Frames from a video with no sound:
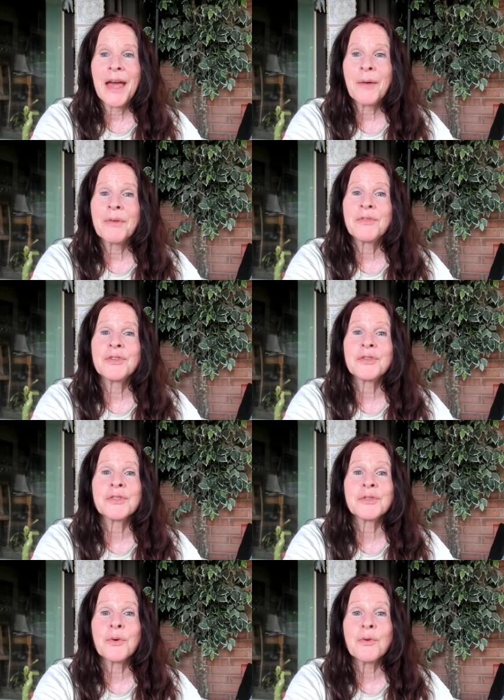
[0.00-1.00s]
However, your
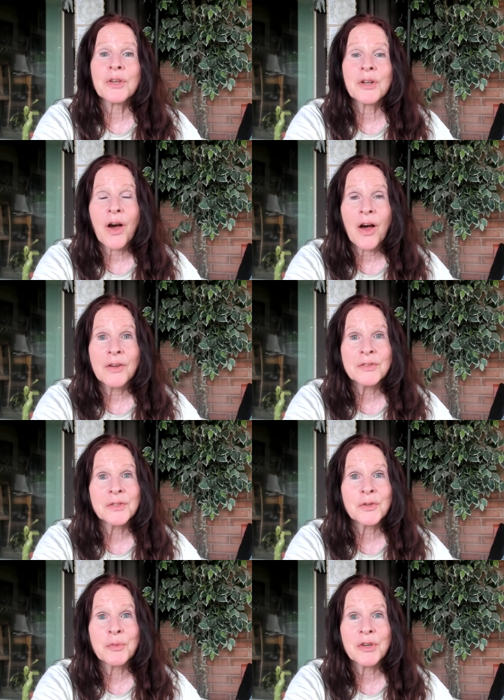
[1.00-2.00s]
soul can
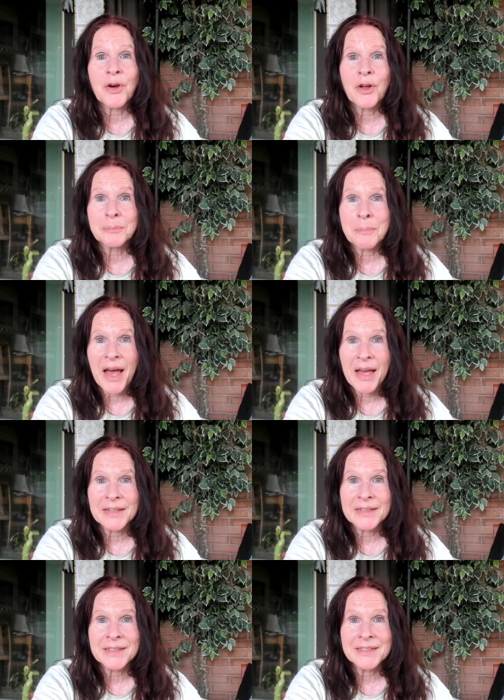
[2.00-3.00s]
also be called
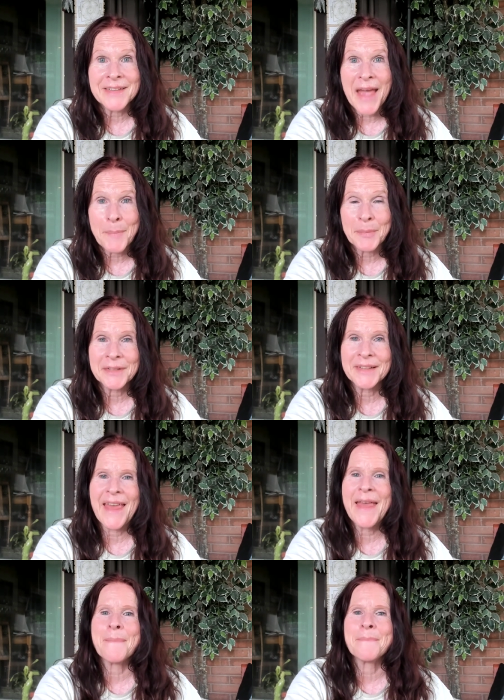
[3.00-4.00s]
mind, capital
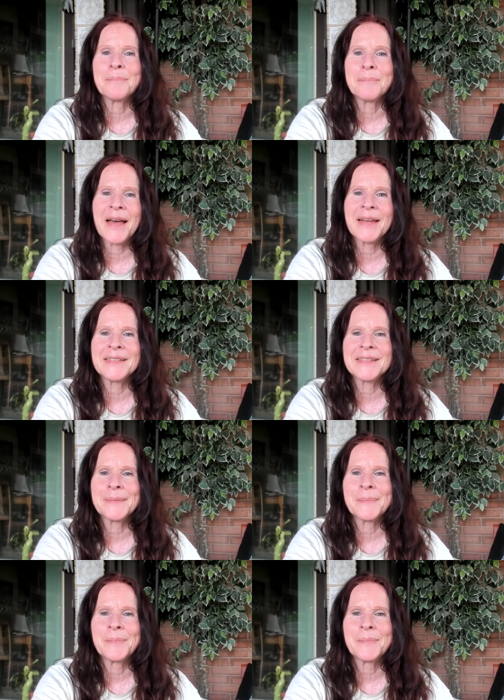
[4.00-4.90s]
M, mind.